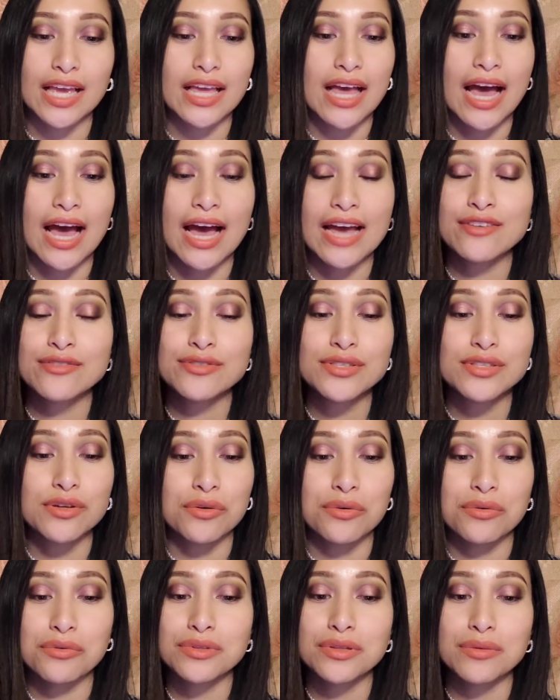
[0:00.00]
I used to
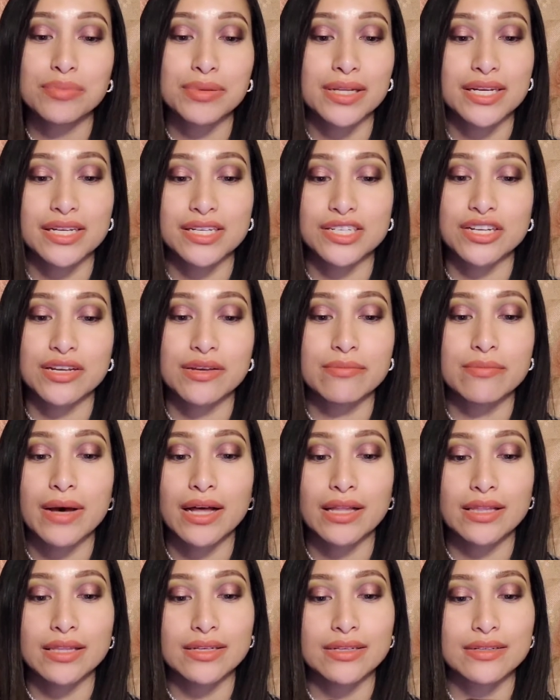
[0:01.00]
own the Plain Jane
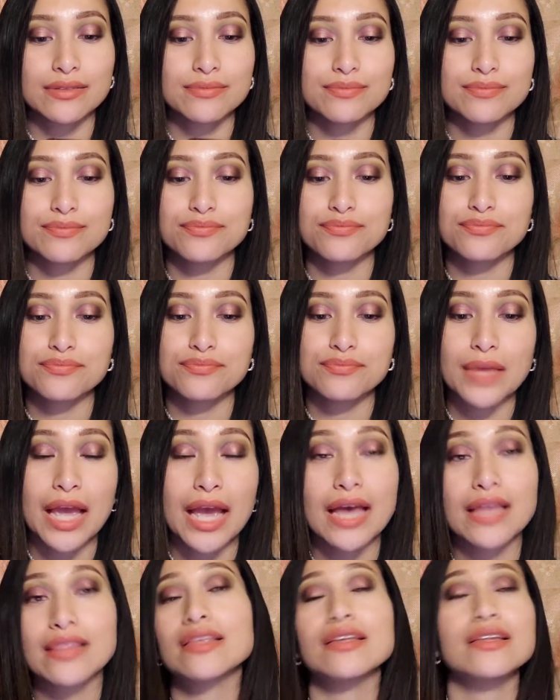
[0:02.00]
palette
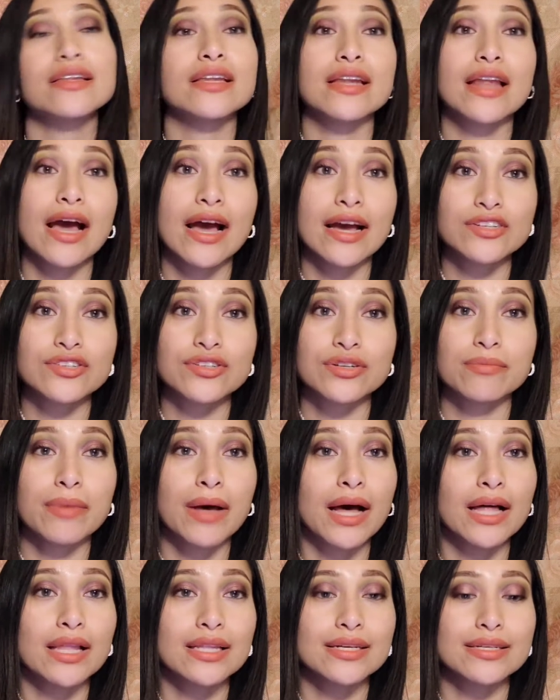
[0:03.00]
and the Ninhydrin
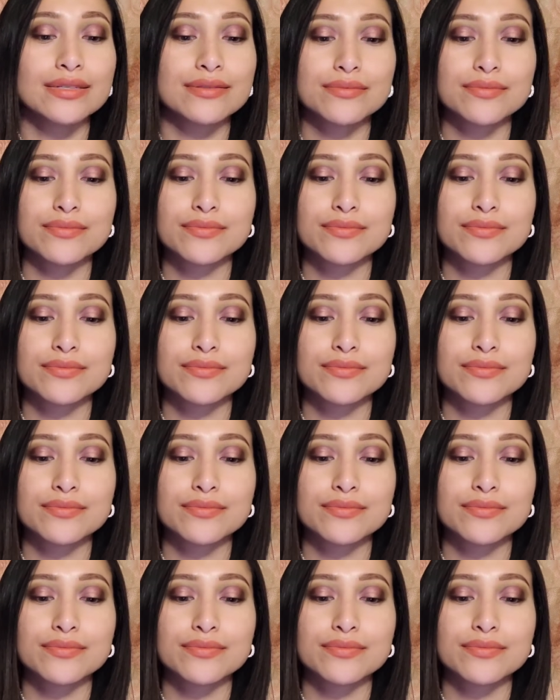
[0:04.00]
palette.